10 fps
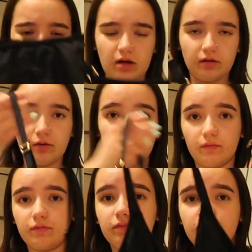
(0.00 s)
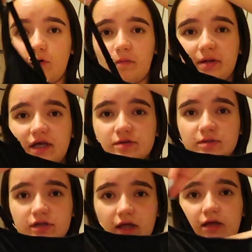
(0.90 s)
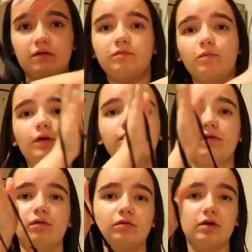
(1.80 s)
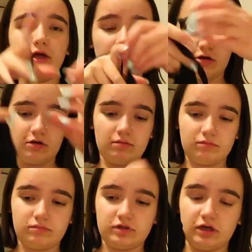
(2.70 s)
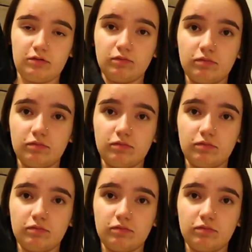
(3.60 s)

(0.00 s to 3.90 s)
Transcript: a little one piece with like weird little, it's like